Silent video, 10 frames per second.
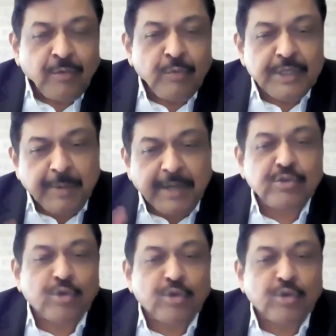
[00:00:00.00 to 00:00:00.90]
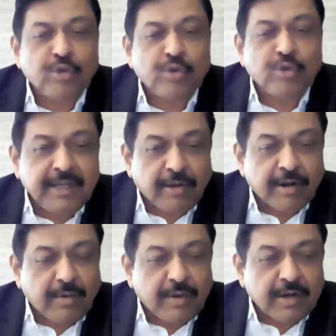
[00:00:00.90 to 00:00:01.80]
We spend so much money
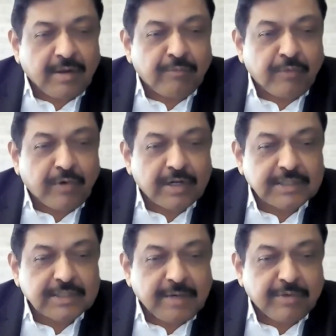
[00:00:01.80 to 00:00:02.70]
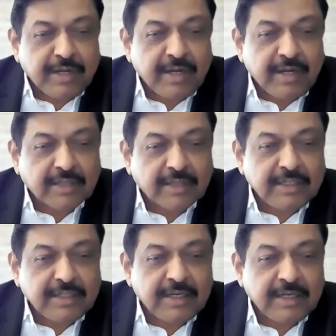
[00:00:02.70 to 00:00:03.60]
on our comfort, safety,
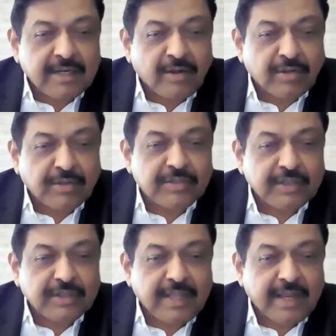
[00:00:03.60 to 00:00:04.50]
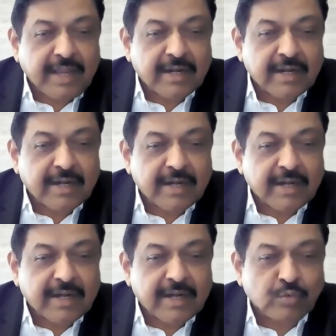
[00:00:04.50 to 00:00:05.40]
luxury, and other things like air
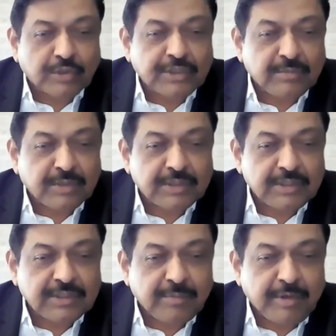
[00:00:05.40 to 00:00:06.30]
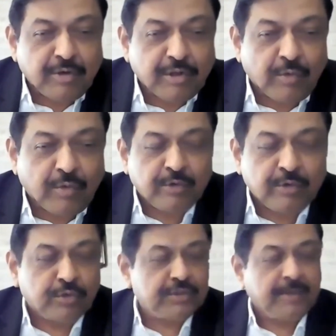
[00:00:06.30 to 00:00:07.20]
conditioners, washing machines, and many other white
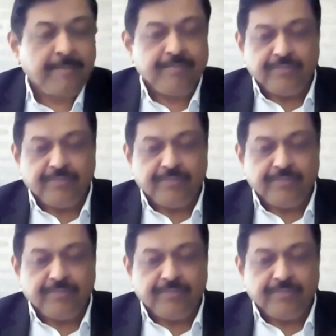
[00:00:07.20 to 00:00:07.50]
goods.